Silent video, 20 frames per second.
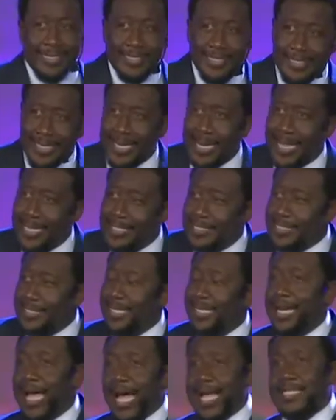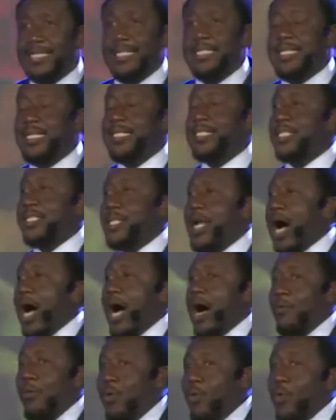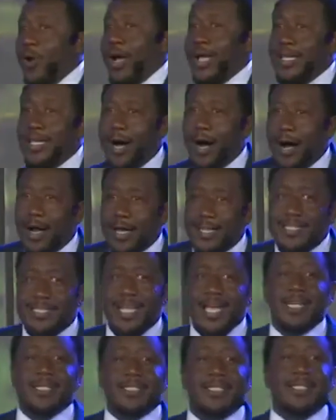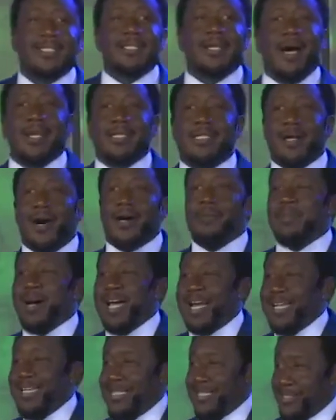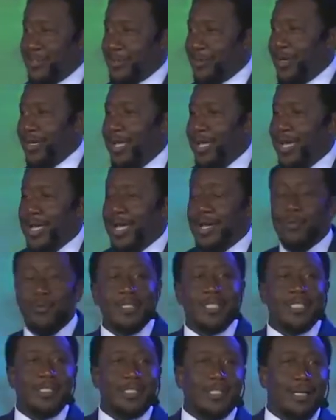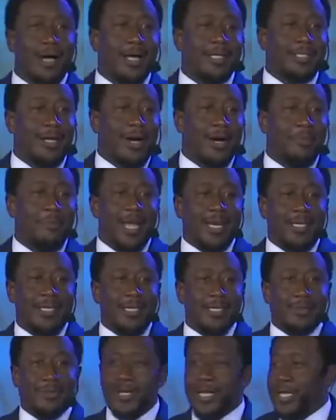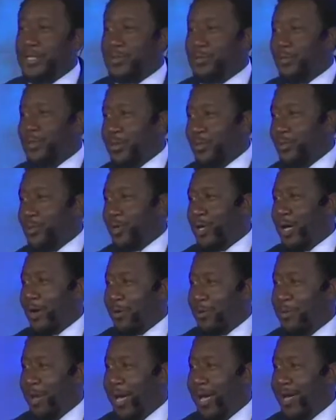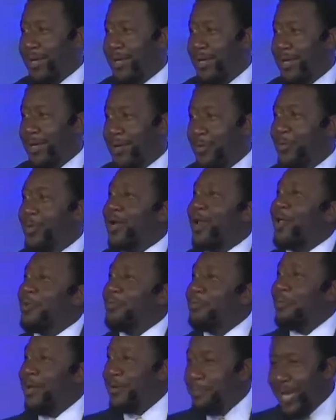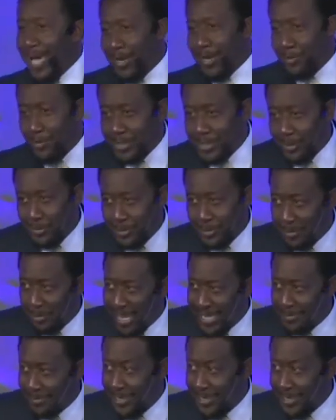And I said, just start with where you are. And then she started talking about a history. And we should start talking about a history. Guess what? She went all the way back. Went all the way back when she was a baby.